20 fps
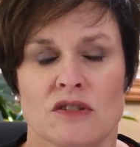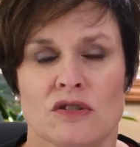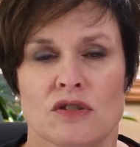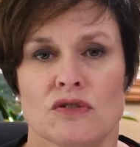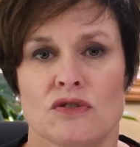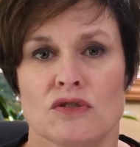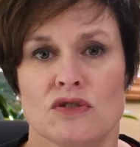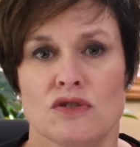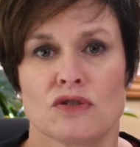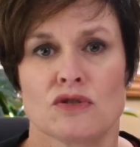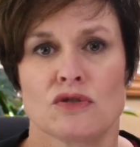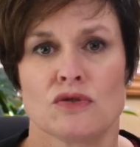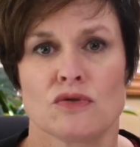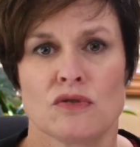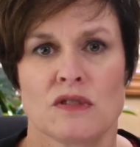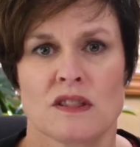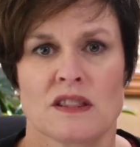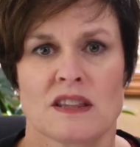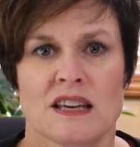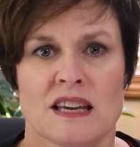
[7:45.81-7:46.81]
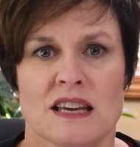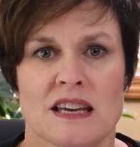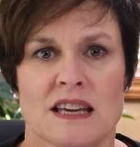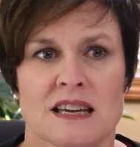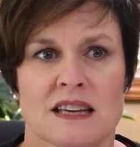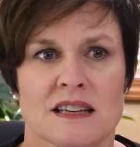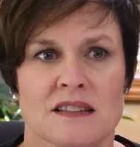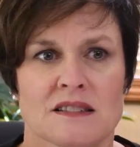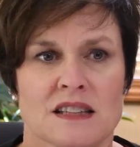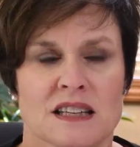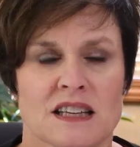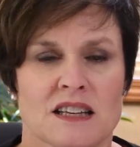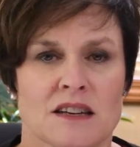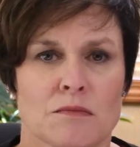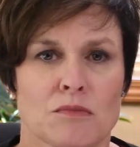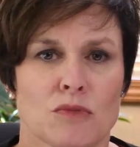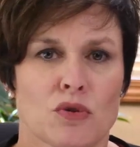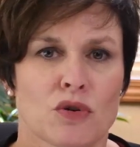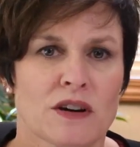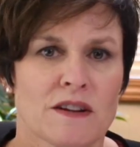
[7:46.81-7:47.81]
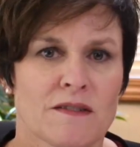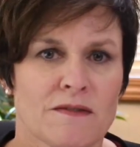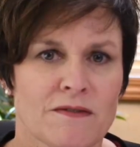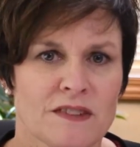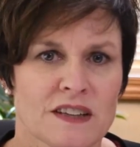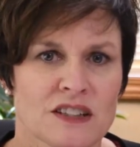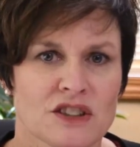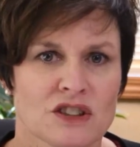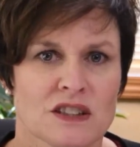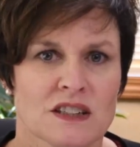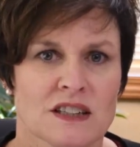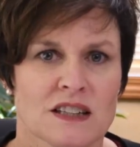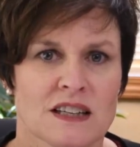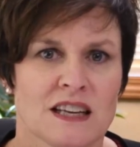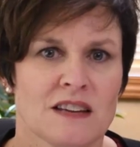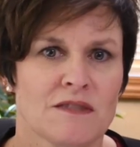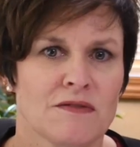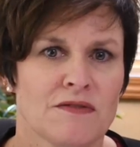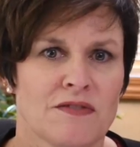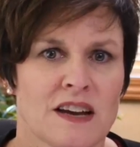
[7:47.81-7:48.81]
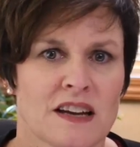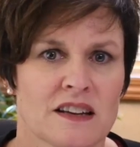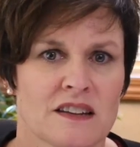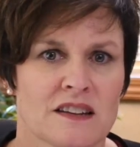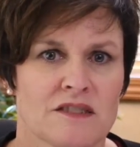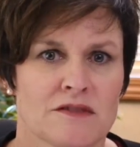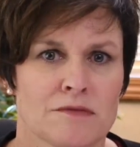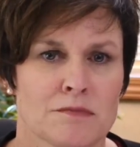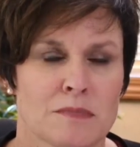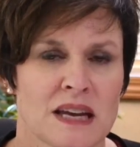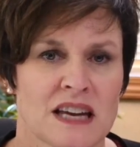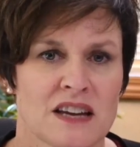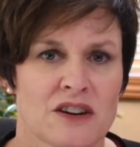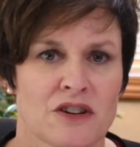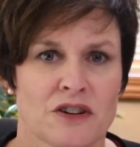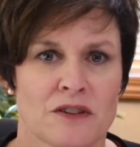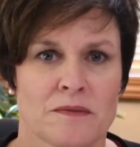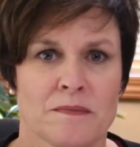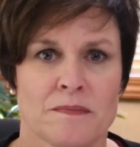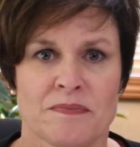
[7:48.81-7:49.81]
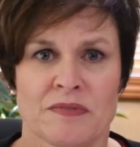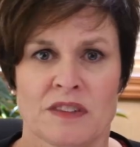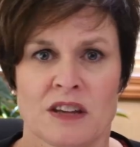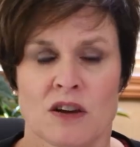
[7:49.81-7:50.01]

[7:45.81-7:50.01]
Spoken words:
to do things in a more efficient, effective manner.